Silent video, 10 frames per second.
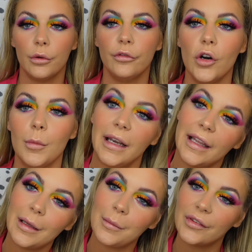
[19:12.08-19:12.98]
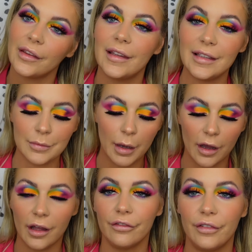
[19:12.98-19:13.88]
for my lips, this is
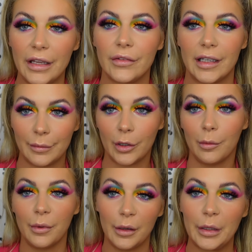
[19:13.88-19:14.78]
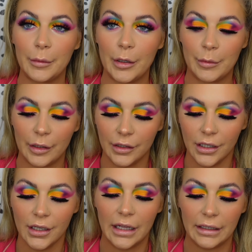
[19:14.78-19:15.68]
my favourite lip combo at the moment.
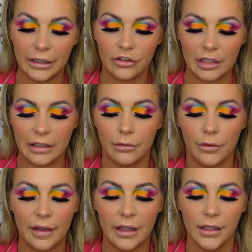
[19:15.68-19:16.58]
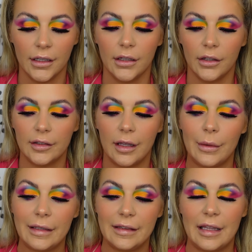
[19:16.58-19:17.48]
Literally in love with it. So
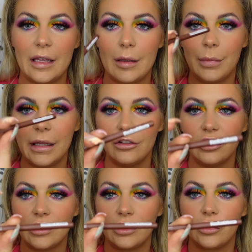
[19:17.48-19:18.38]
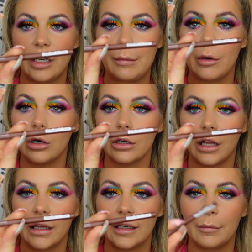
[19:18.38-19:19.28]
it's the Peaches and Cream
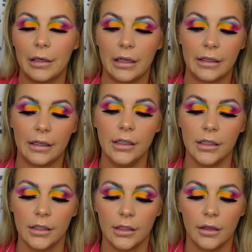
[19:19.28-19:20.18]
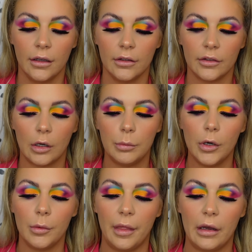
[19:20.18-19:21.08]
Hotline Lip Liner. So I'll
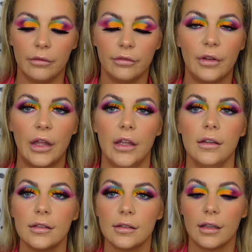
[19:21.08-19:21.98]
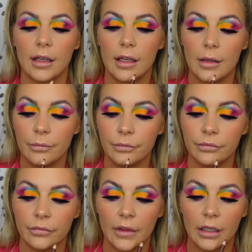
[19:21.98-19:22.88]
pop that on first. I
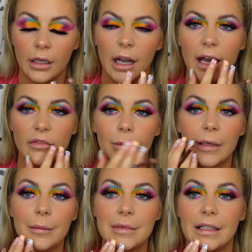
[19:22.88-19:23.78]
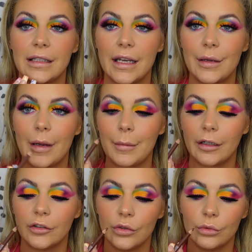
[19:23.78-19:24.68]
have got my lips done anyway, but I
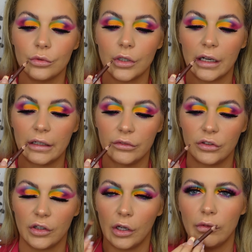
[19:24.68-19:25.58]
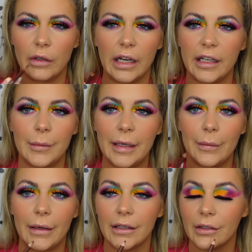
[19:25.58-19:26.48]
do kind of just overline them
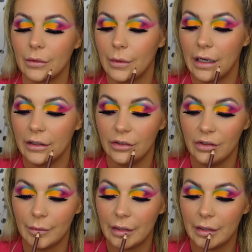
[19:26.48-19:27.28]
anyway. I don't know why, it's just something